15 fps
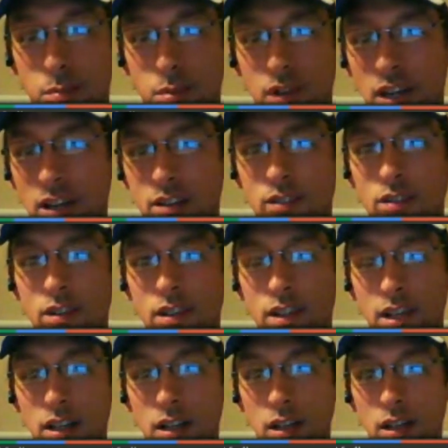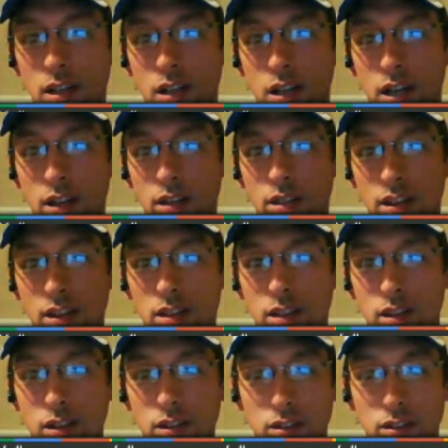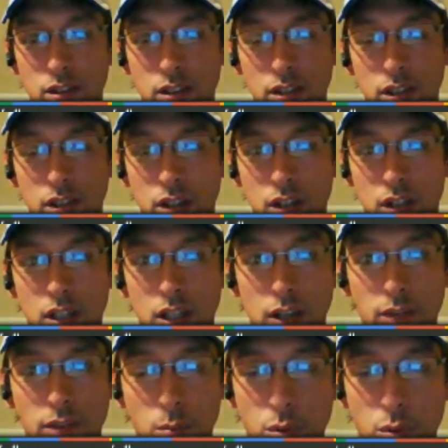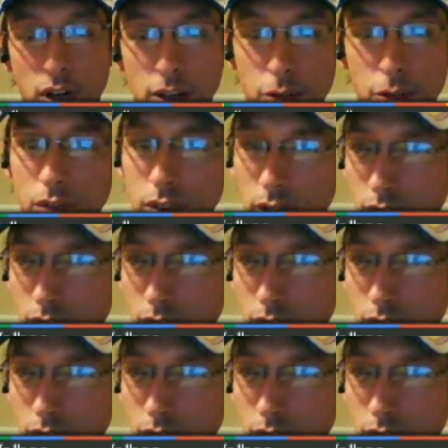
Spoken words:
But honestly, I think this, if the price is the